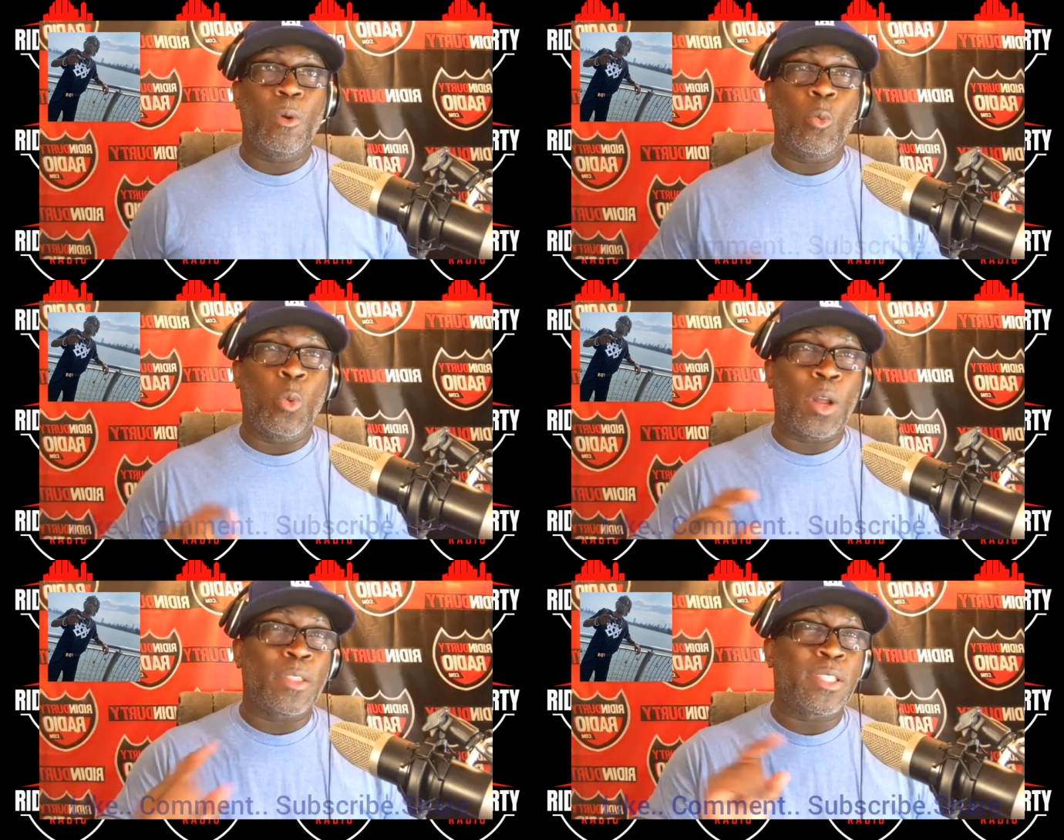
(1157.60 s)

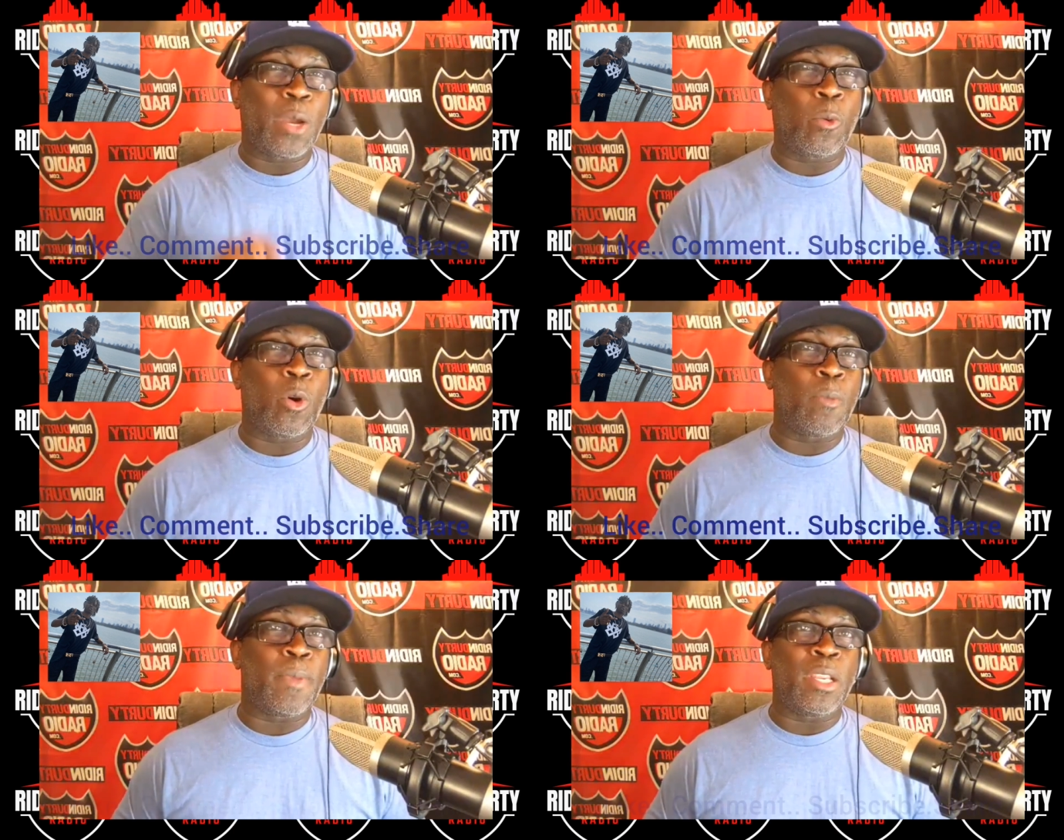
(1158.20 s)
The word
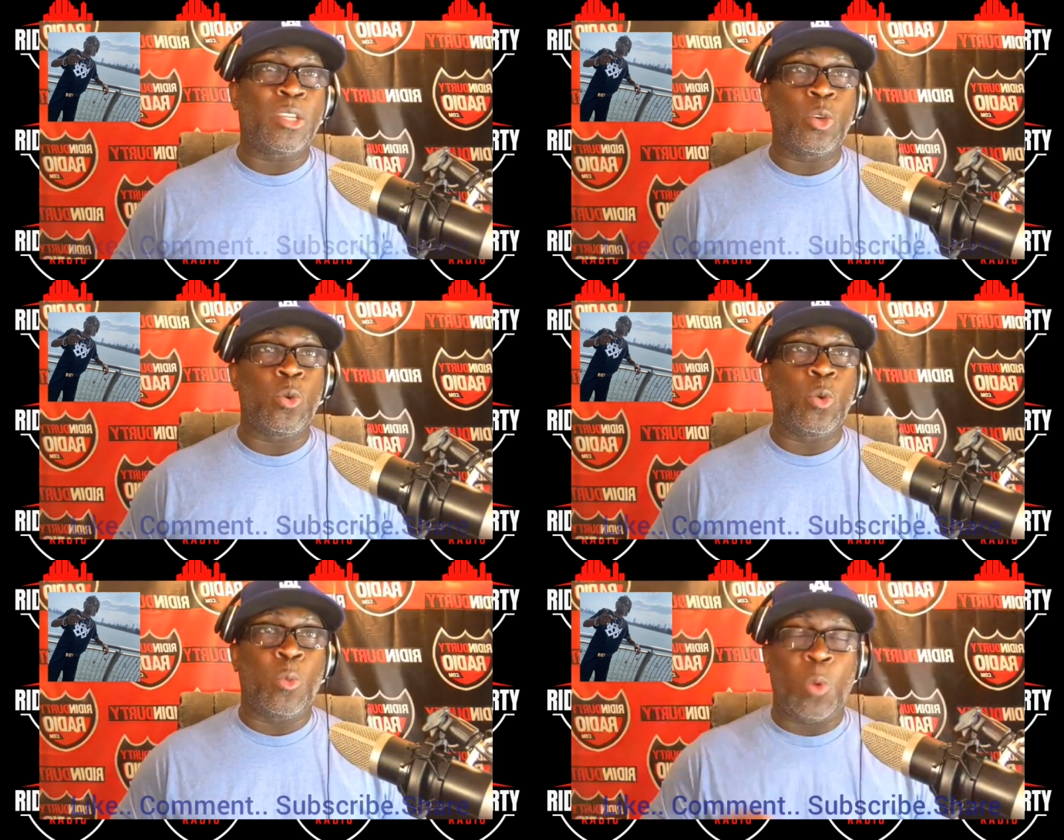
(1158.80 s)
Smoove.
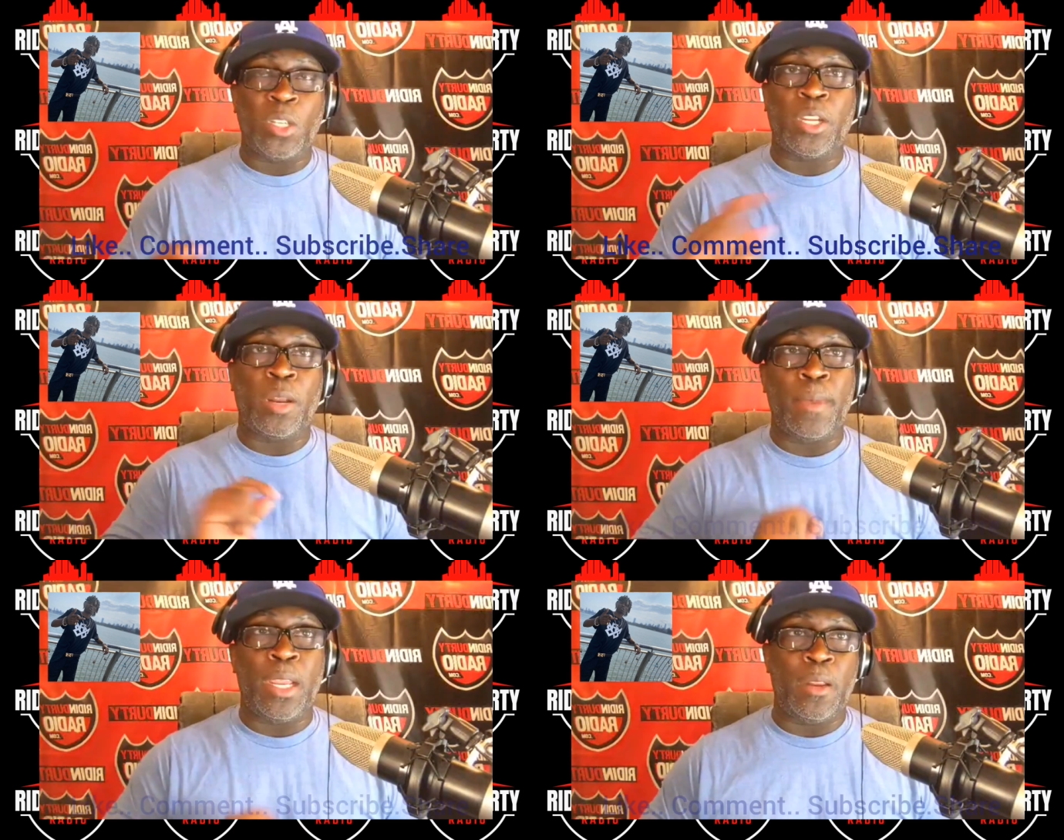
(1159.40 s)

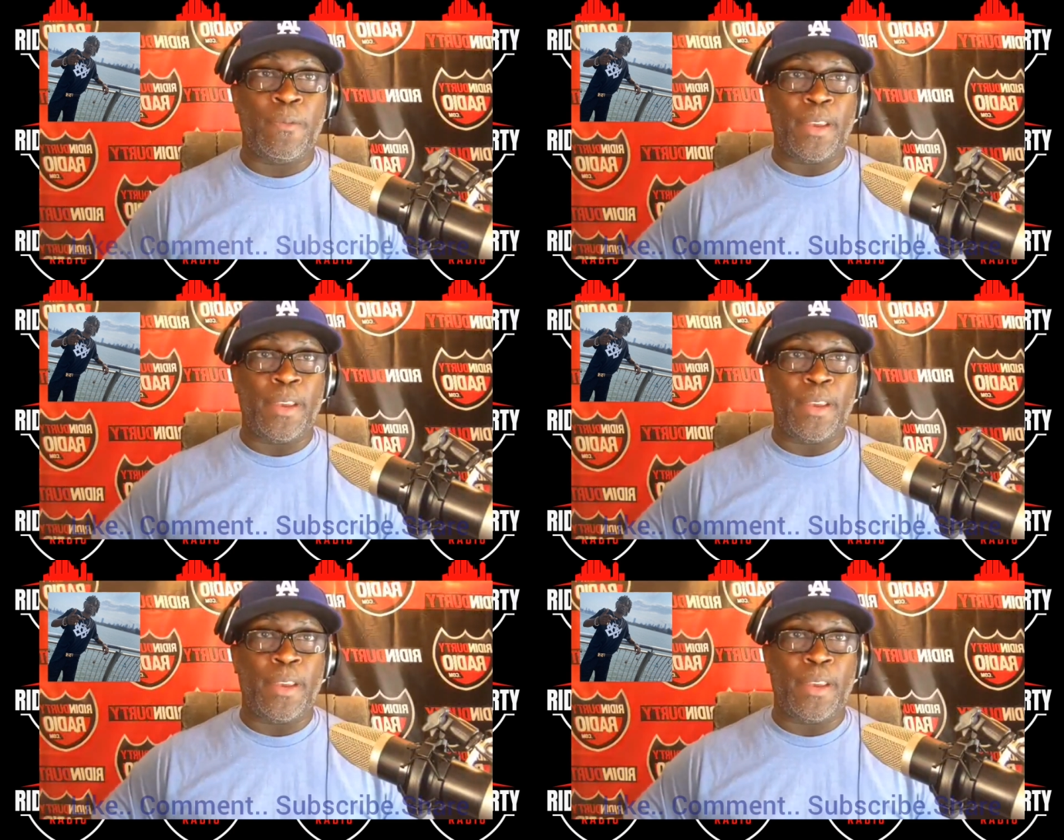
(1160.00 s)
What